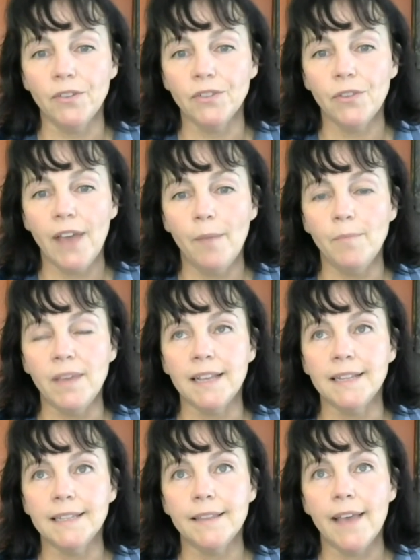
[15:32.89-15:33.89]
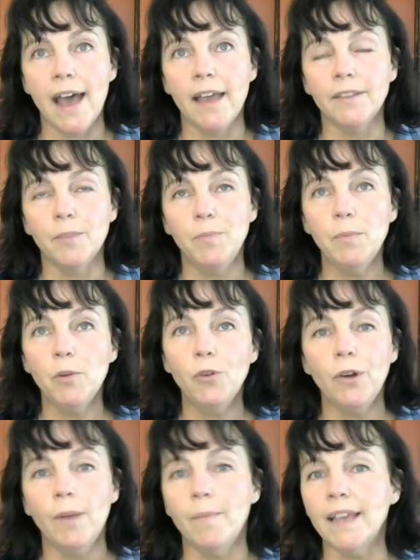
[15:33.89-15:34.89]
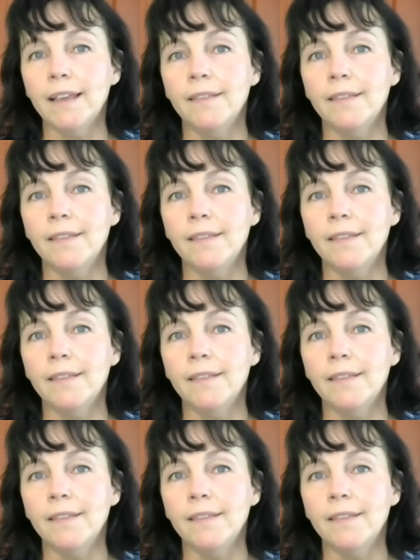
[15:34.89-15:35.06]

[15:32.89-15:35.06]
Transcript: So that means that the people who are making